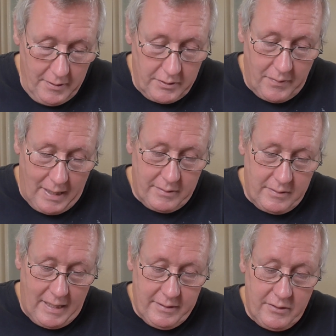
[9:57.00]
So
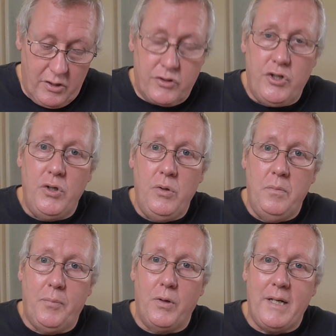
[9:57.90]
that did
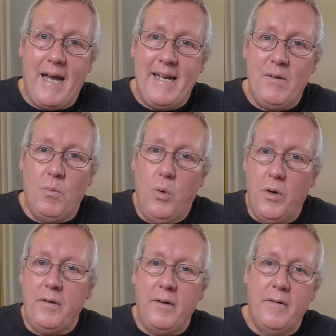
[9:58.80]

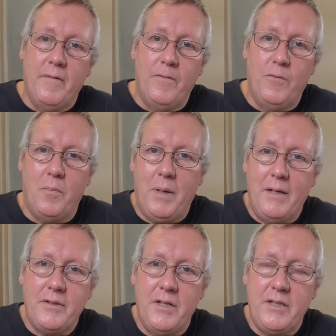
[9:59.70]
2.81
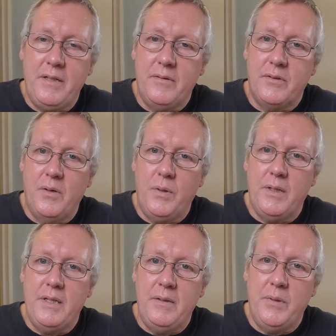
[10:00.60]
foot-pounds energy. So with
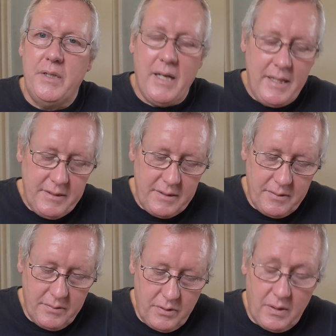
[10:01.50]
the daisies,
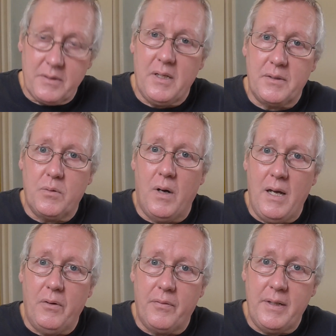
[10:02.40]
so that's quite
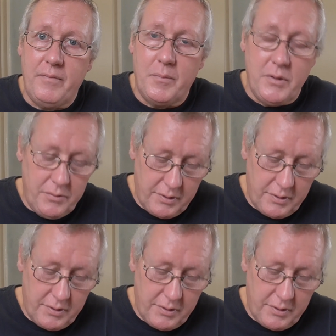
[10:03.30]
healthy from new